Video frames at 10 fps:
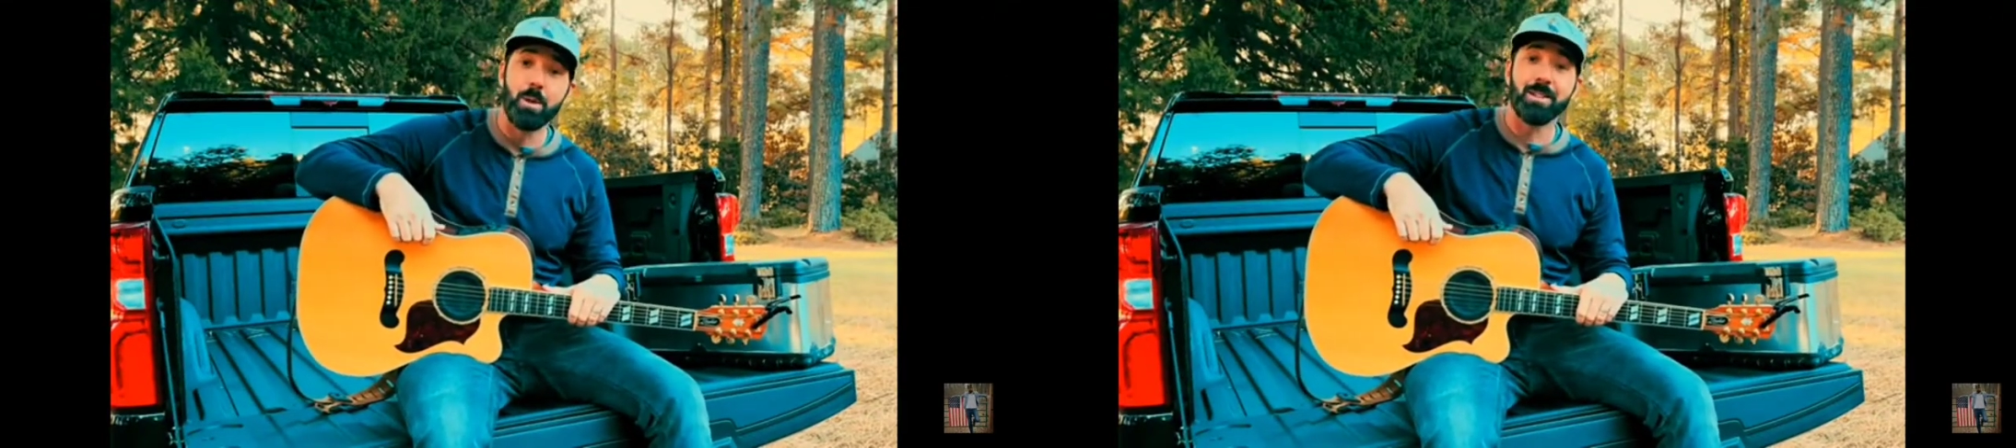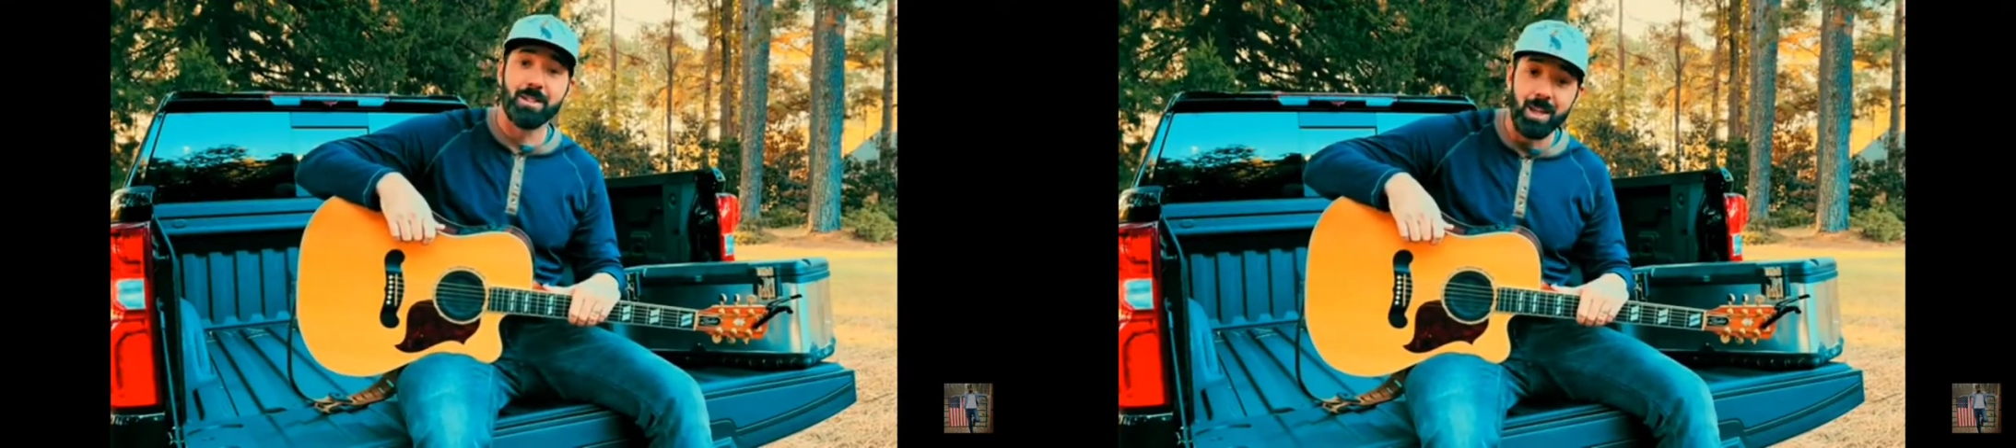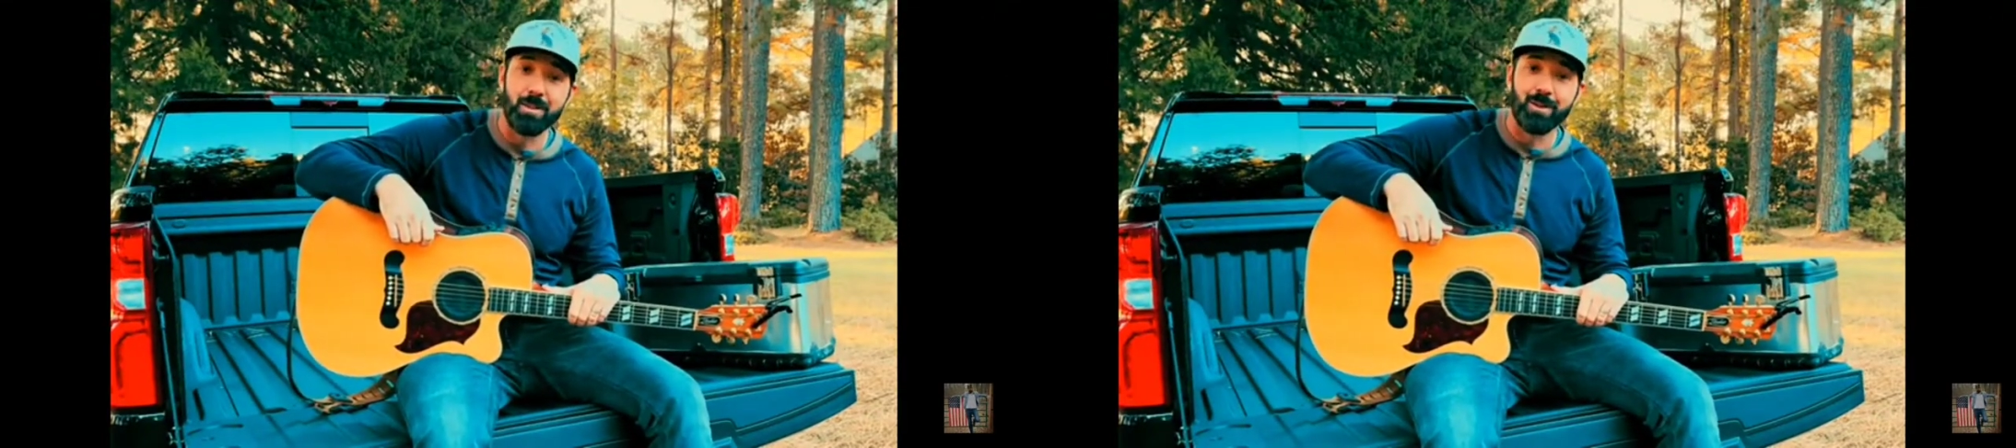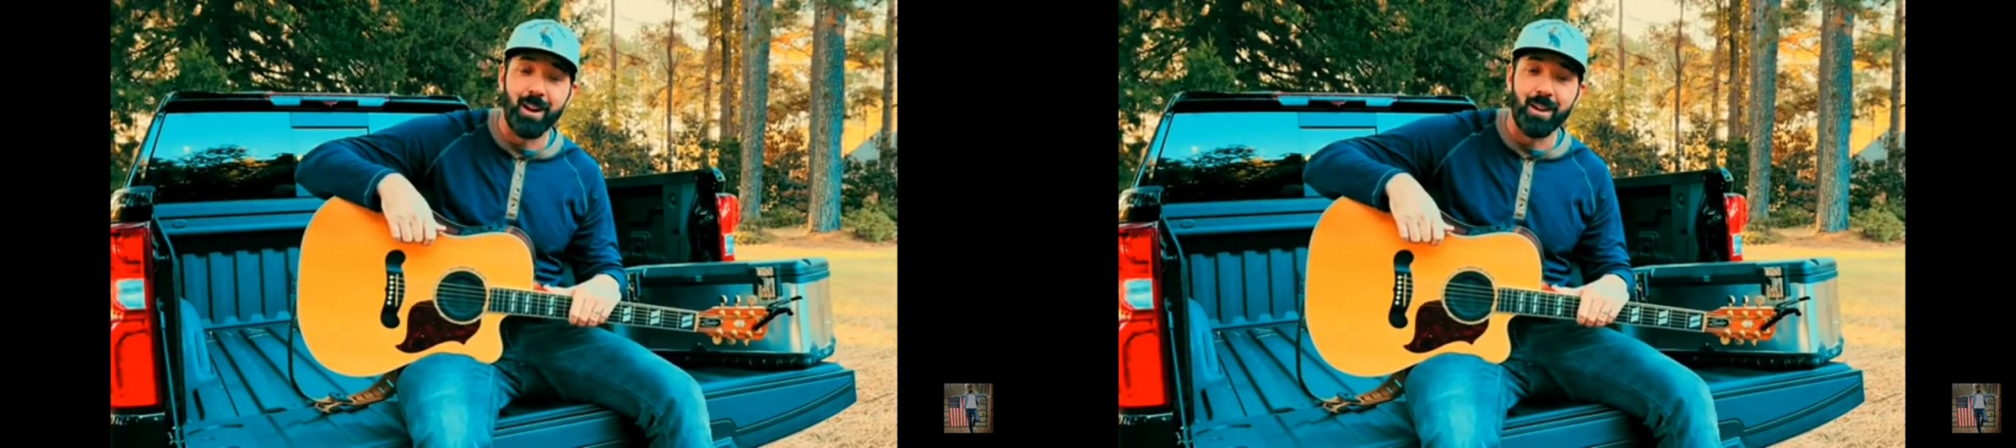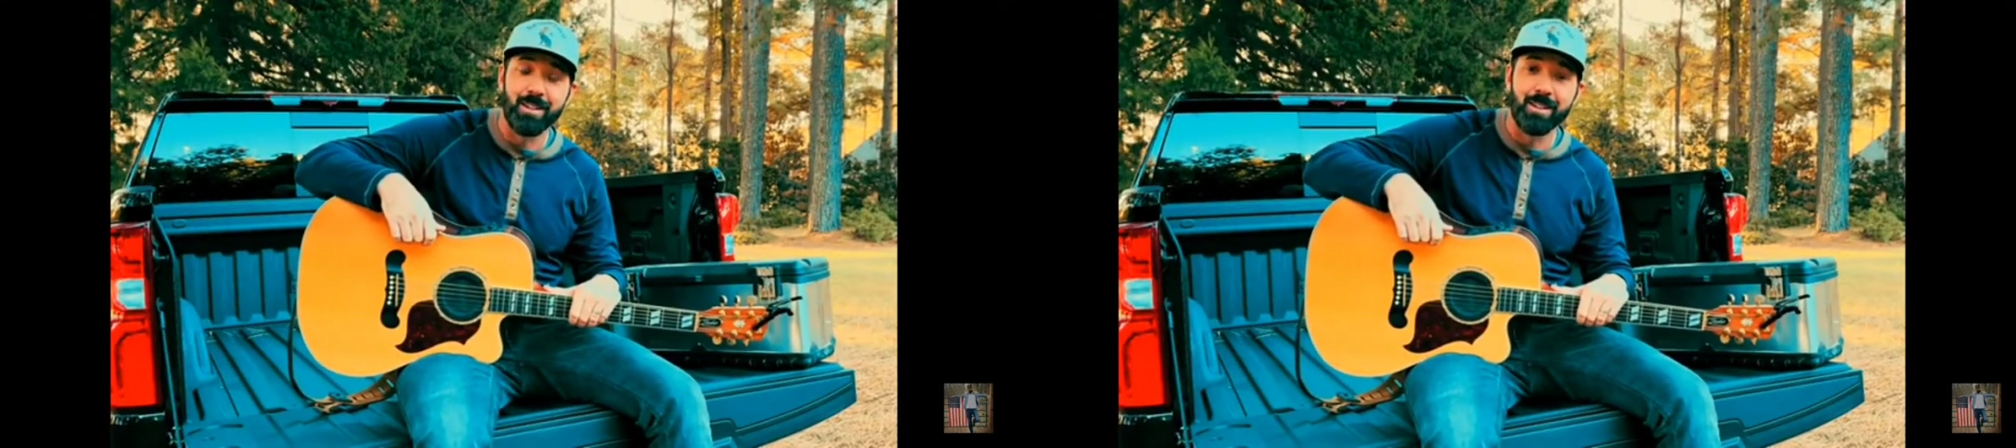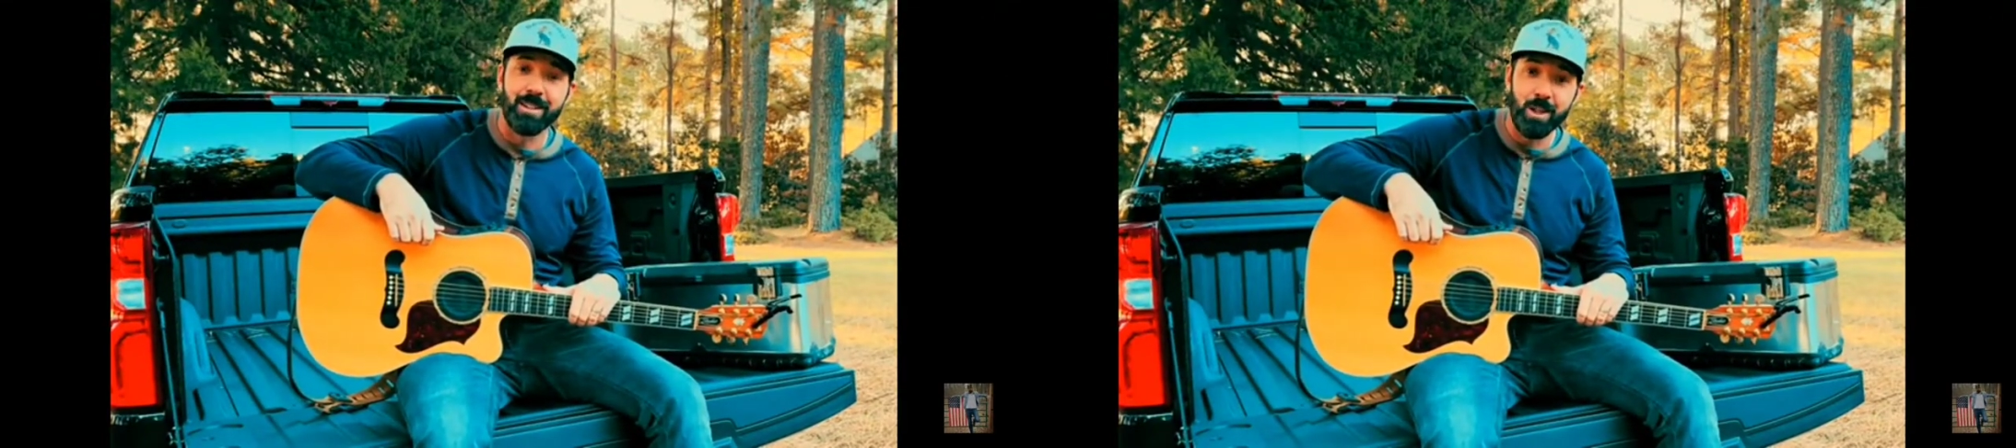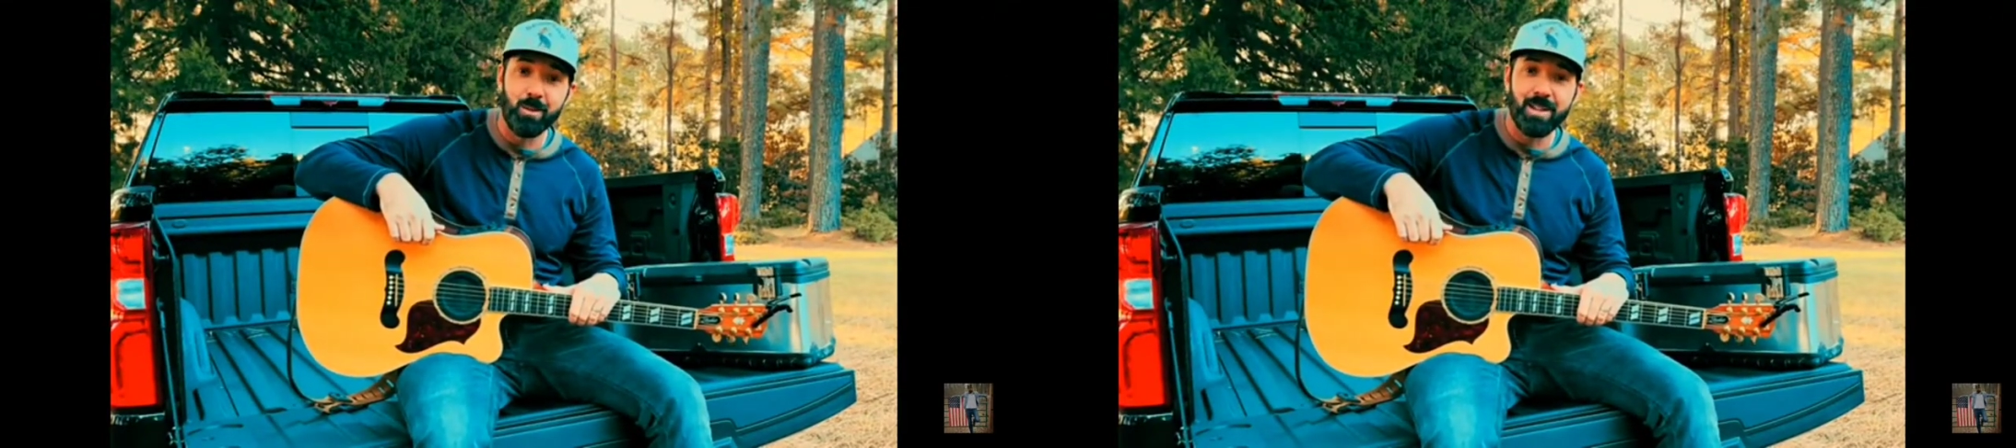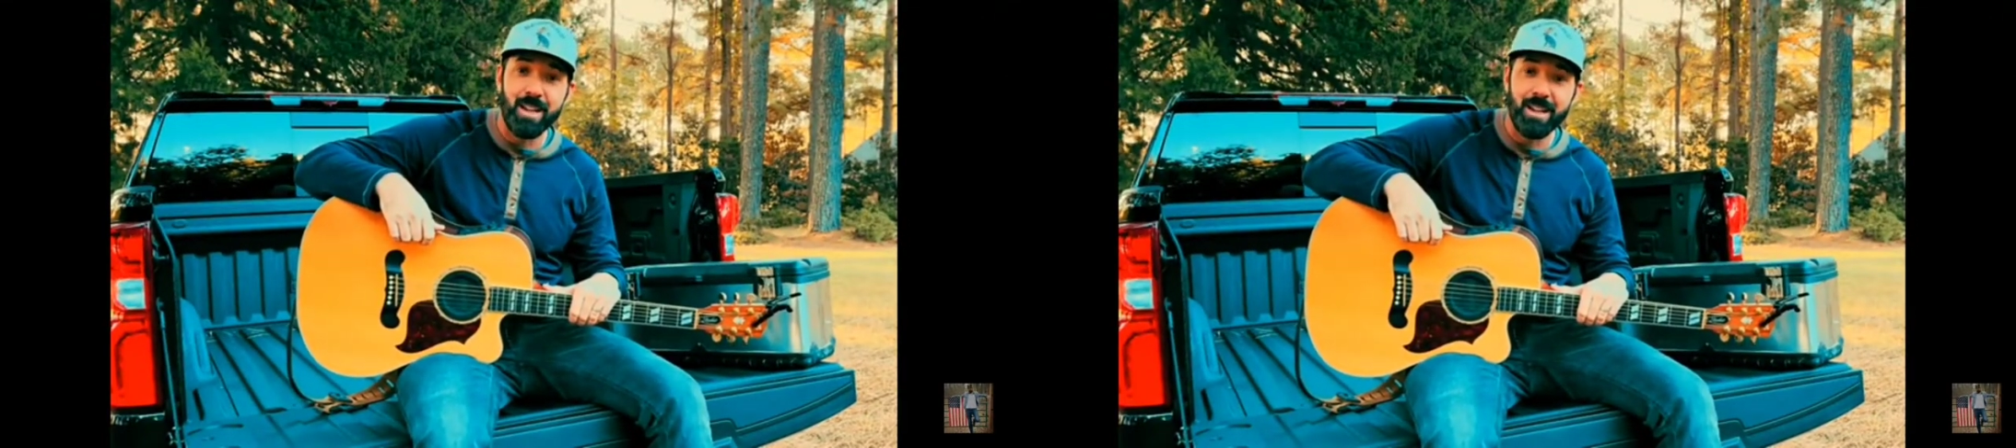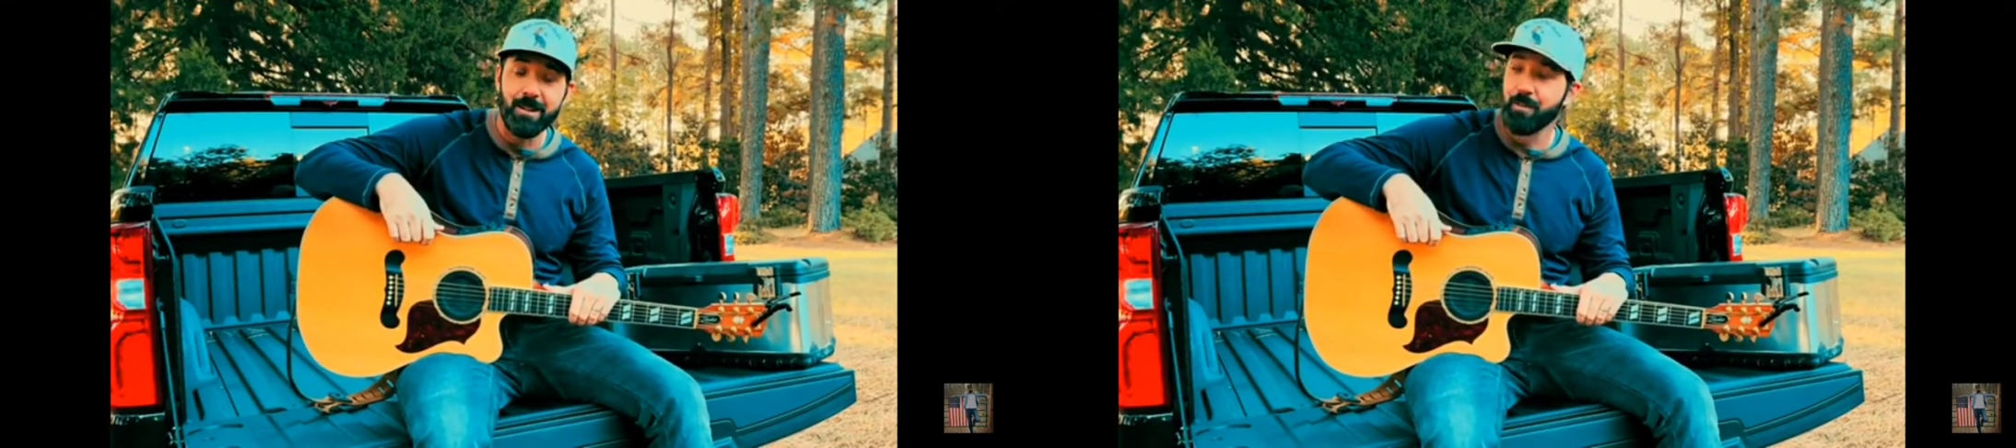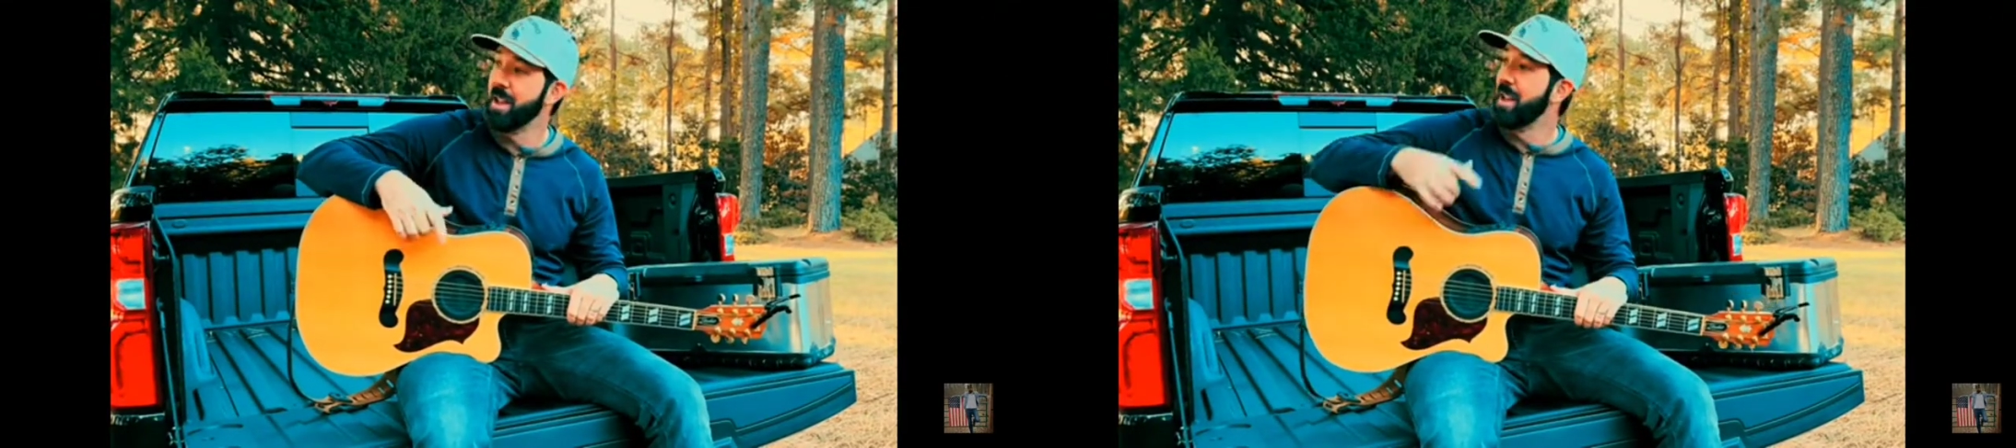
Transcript: dumpster fire. You know what I'm saying?